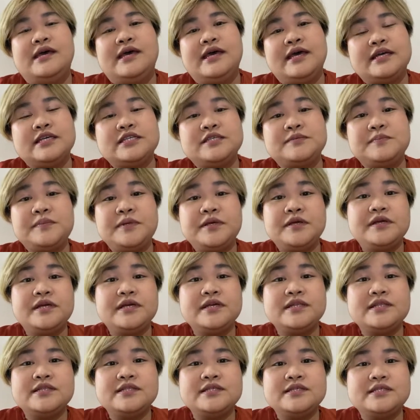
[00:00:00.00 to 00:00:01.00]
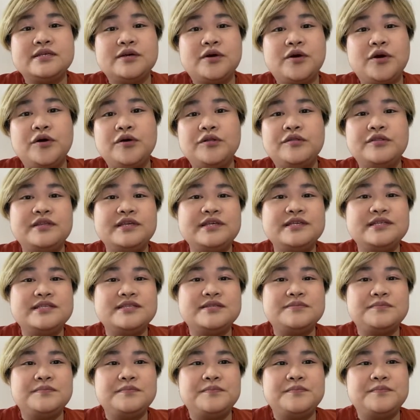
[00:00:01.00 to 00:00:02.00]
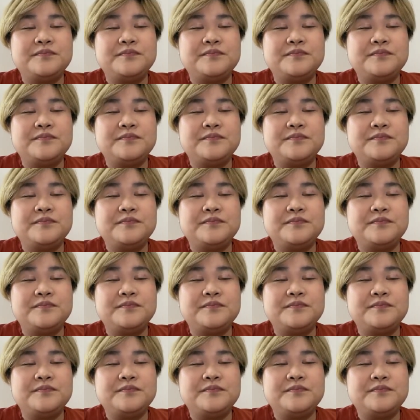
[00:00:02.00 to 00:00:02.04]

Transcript: experience all these